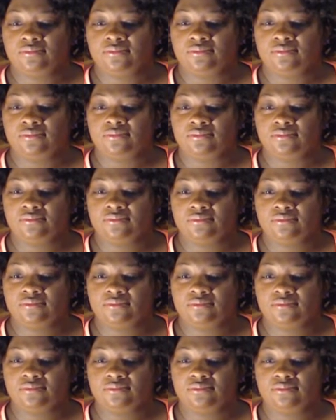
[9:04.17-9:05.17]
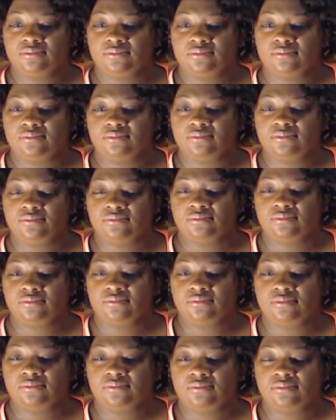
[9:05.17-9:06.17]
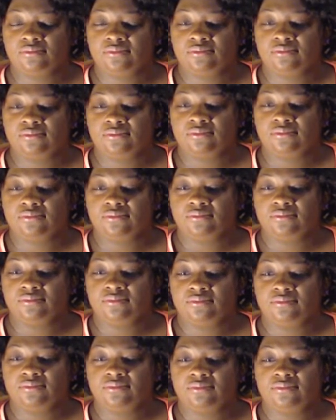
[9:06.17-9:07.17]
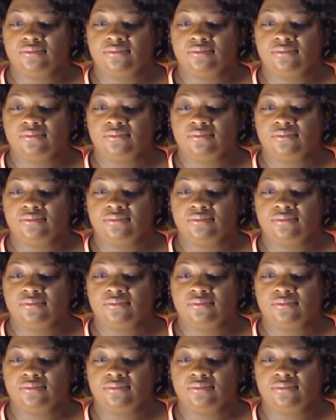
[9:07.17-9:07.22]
No words are spoken by the person on screen.